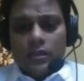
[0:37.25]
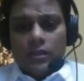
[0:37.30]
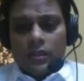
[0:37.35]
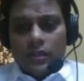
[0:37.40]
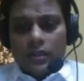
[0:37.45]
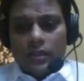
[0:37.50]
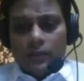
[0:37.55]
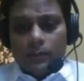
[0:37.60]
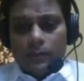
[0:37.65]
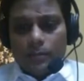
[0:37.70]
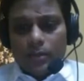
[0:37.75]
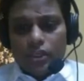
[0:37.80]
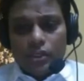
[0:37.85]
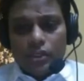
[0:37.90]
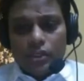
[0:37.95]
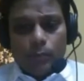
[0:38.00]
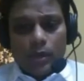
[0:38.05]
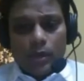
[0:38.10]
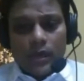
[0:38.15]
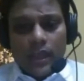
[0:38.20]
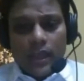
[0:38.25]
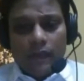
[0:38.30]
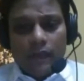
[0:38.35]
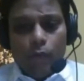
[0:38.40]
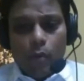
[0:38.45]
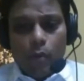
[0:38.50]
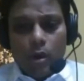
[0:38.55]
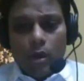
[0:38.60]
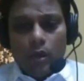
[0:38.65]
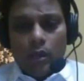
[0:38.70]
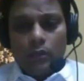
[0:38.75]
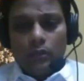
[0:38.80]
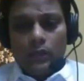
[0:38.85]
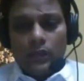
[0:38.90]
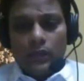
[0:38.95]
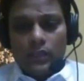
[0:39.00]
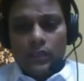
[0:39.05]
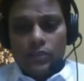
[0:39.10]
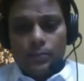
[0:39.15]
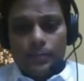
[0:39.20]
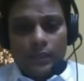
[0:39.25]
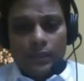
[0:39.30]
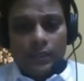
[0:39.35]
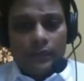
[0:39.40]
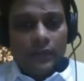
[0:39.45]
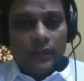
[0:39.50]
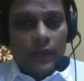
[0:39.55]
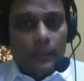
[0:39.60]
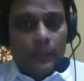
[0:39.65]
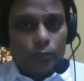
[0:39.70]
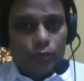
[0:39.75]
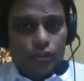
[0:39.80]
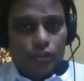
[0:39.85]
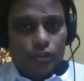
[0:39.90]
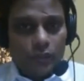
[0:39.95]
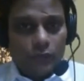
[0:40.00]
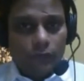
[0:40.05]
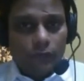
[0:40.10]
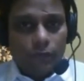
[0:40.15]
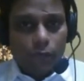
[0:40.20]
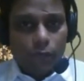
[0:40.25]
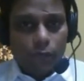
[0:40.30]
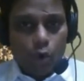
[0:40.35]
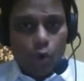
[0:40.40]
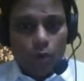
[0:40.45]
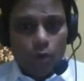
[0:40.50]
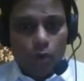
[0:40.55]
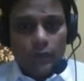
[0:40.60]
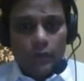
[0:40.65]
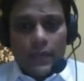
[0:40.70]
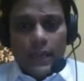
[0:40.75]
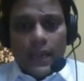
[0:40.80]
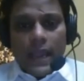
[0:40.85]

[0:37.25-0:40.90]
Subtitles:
The bishop on f1 has been developed to c4,